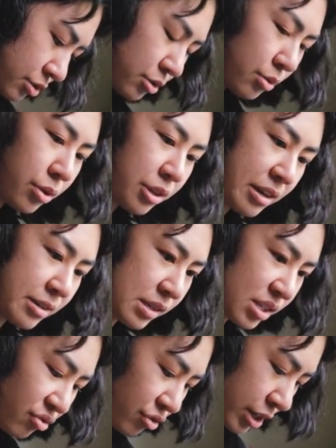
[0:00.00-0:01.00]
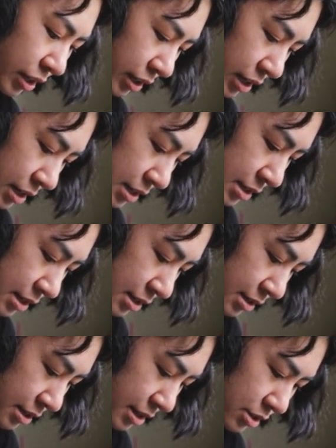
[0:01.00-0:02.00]
do things as freely and as
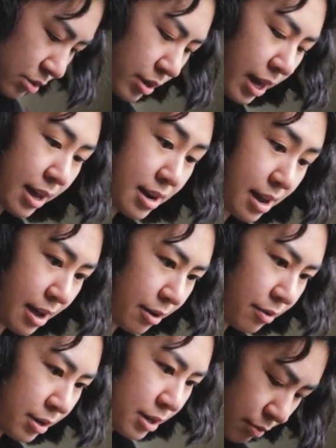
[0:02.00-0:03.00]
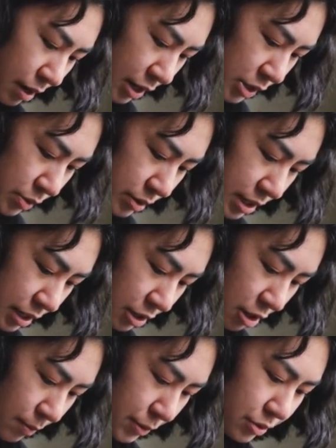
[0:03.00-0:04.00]
easily as you can now. You might as well take
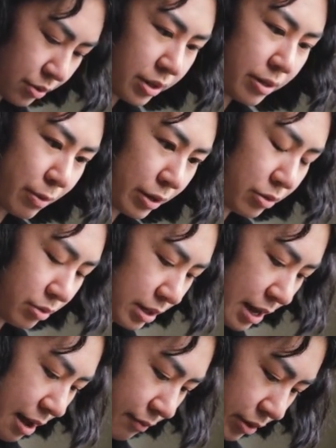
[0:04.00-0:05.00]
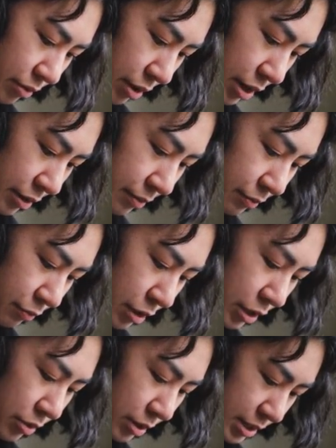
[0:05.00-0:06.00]
the opportunity while you can have it, right?
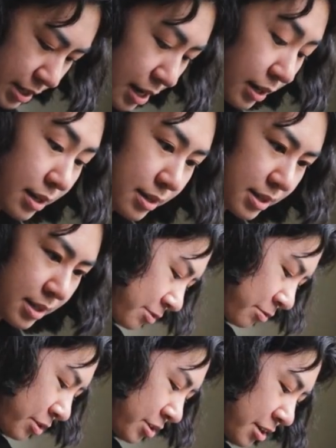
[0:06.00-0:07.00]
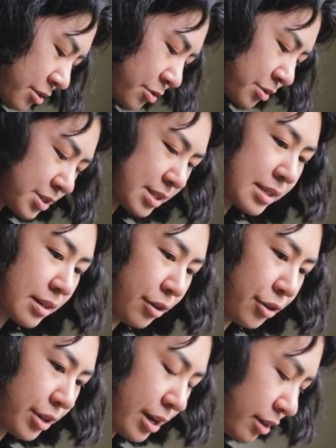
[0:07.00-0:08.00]
While you can take it. Or another
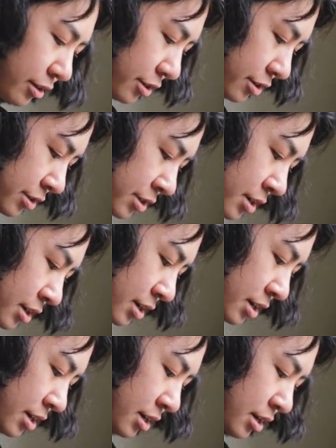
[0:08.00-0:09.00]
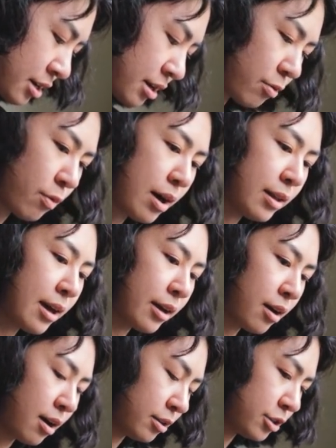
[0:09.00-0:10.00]
skill that I learned while at
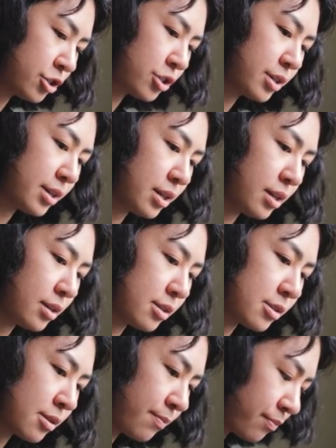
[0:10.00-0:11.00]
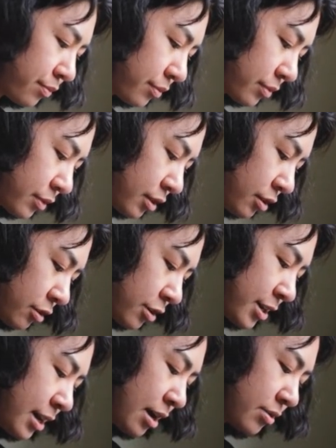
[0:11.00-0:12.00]
college is
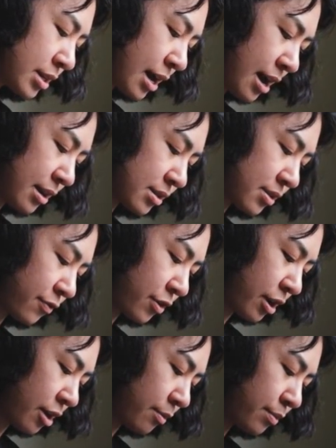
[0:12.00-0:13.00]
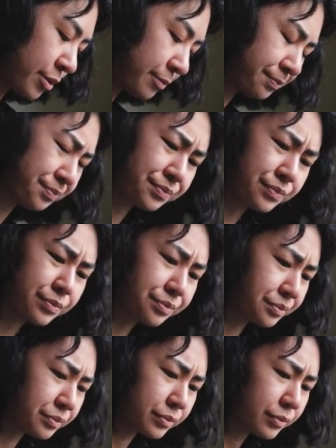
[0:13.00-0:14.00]
learning how to ask for help.
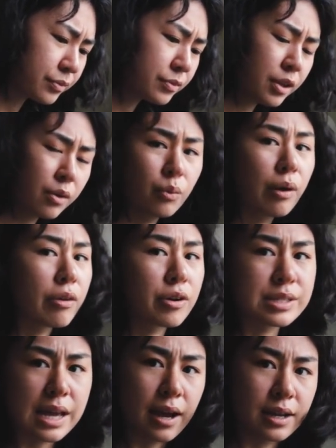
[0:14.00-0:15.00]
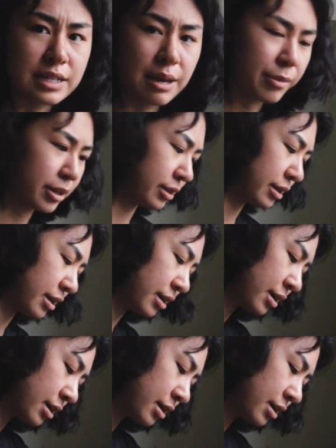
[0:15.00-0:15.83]
Whether it's academically,